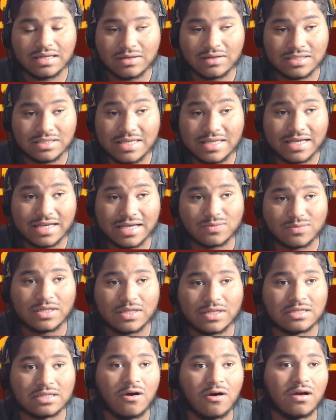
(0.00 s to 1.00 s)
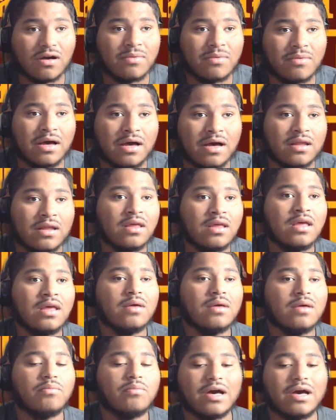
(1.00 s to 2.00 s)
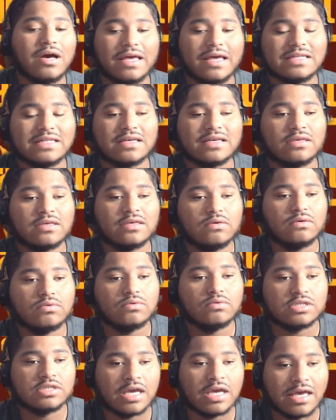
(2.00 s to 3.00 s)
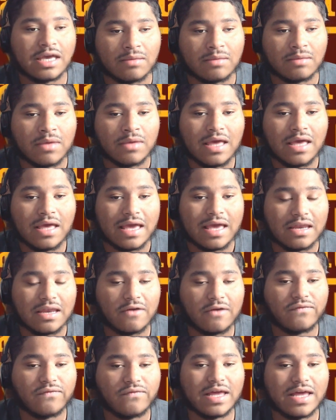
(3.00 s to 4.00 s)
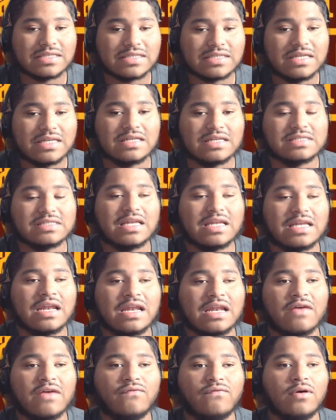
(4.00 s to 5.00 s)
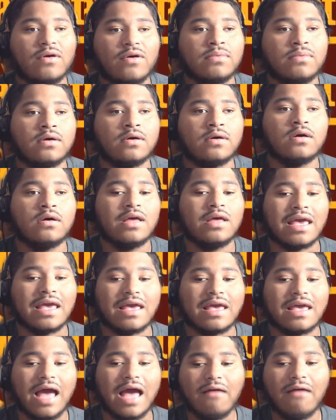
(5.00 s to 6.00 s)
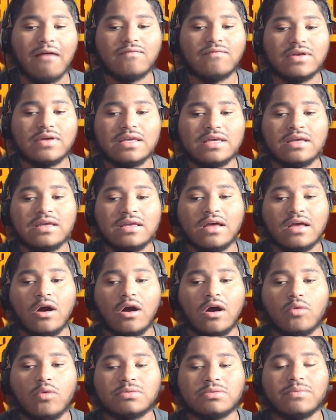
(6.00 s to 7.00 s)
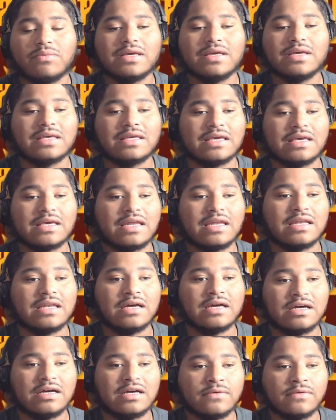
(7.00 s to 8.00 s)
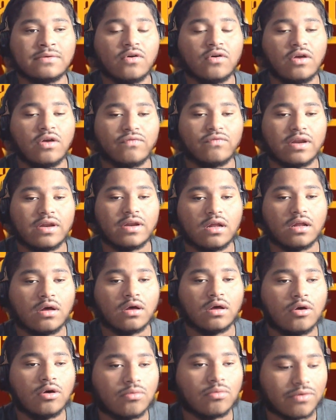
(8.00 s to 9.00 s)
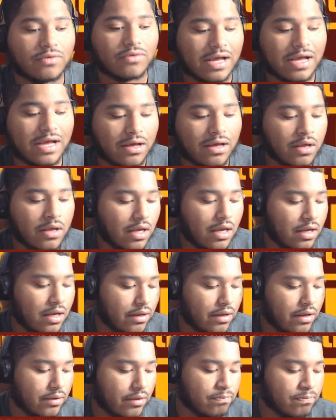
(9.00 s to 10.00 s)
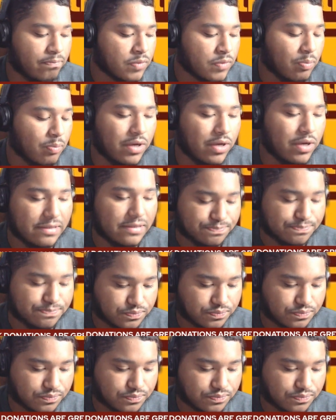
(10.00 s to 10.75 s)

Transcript: next week to talk about it. But it's a huge game, and they're flexing it to Sunday Night Football, and I really hope that we can get it done in front of the home crowd. Um, but